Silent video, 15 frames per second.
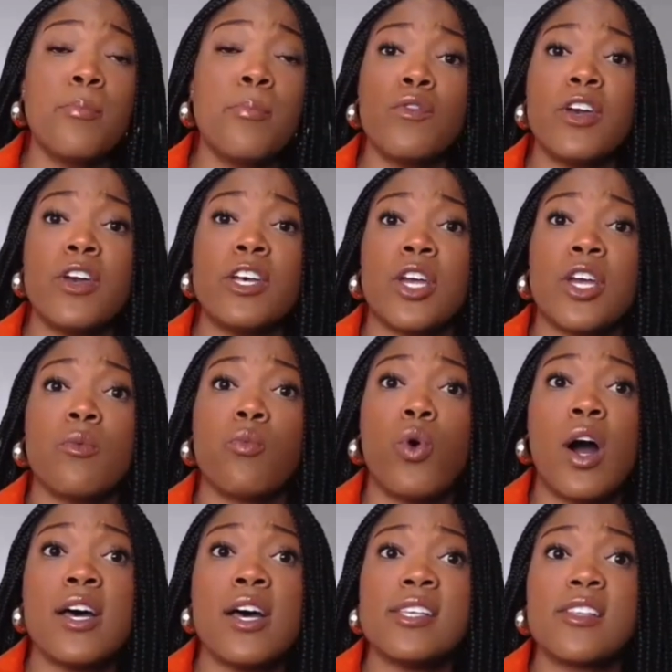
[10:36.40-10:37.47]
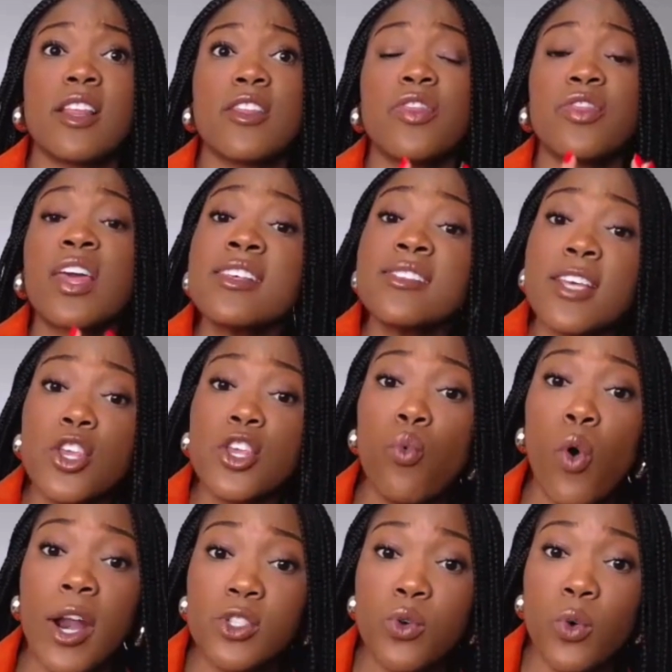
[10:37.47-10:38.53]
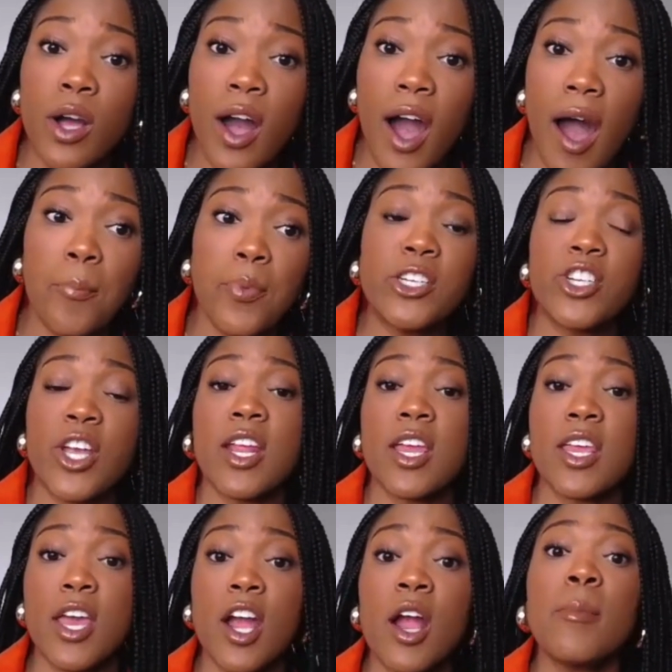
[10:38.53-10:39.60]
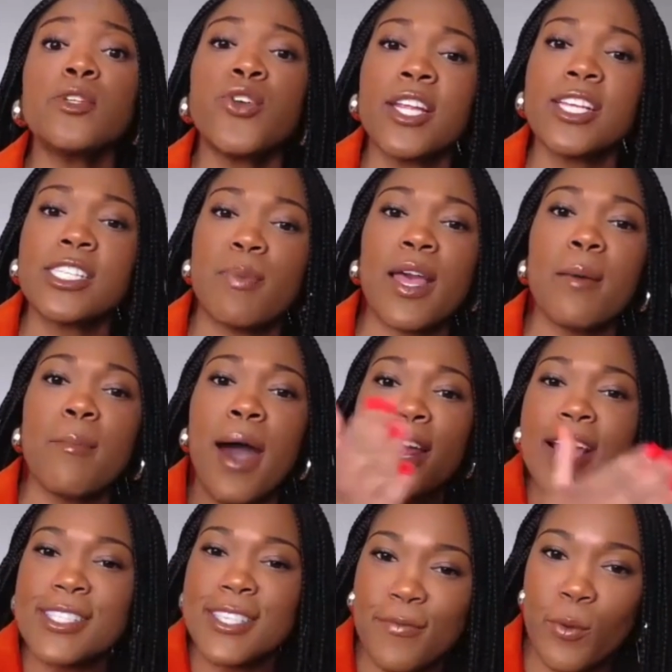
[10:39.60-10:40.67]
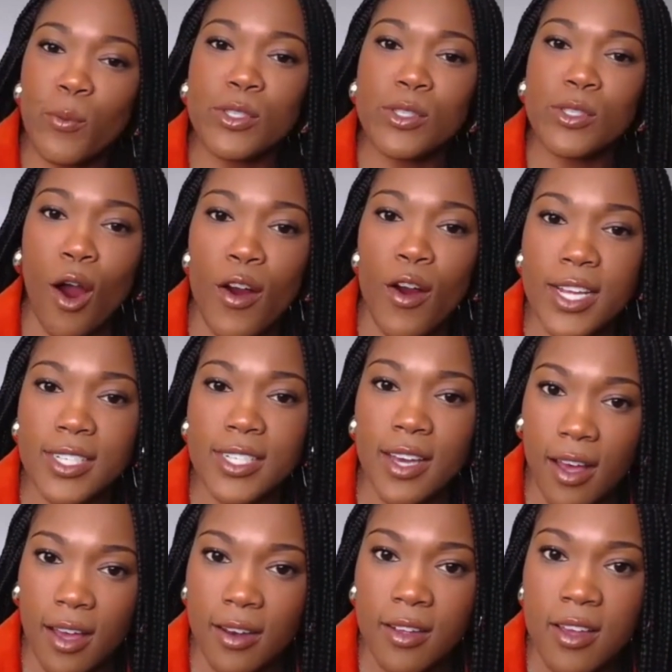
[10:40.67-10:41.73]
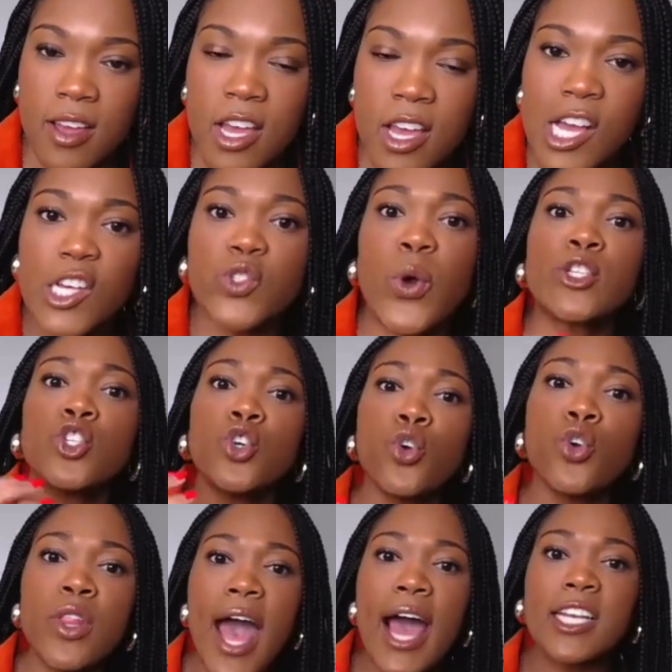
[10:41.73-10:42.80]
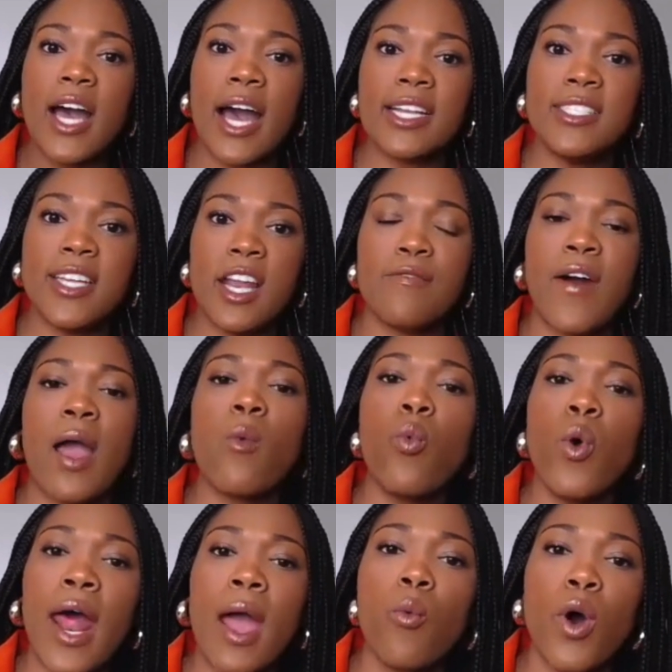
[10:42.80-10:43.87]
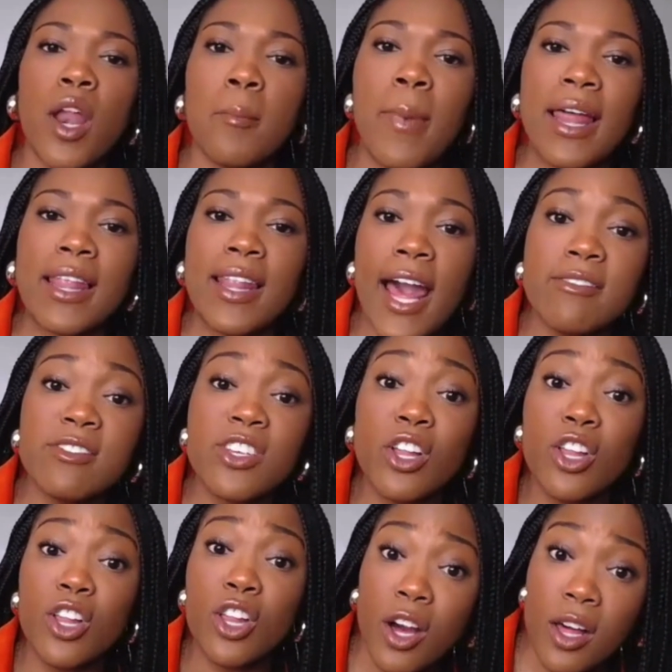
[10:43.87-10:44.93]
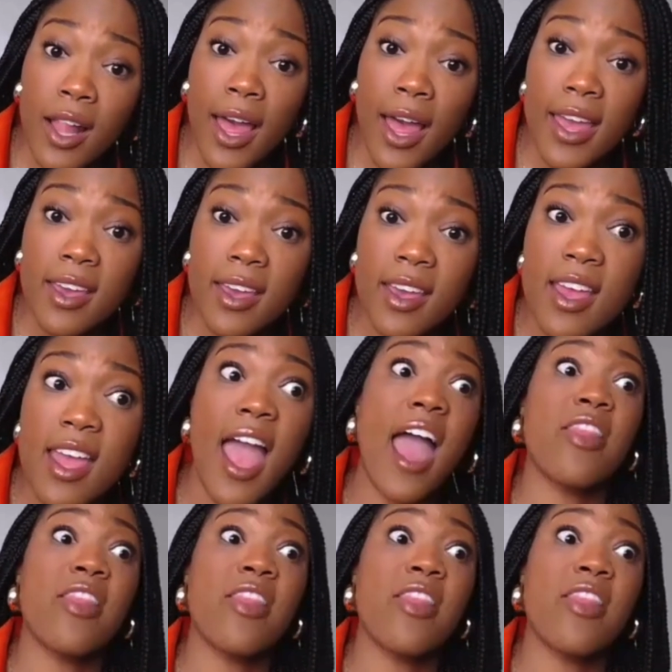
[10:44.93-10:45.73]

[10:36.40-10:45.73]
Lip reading: big, bold vision was the things that you wanted to accomplish in a year, but you had to speak about it as if it was already done. So I truly had to identify what I wanted my life to look like